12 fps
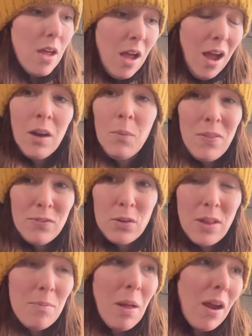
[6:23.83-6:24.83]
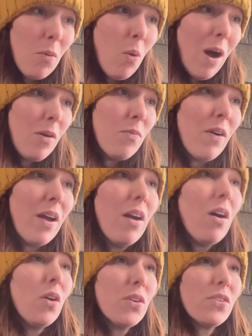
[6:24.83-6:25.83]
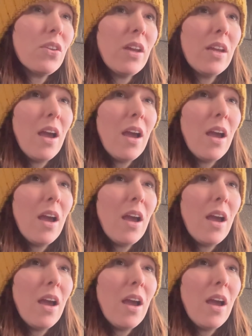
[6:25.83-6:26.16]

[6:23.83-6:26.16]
and I went through them like wildfire, honestly.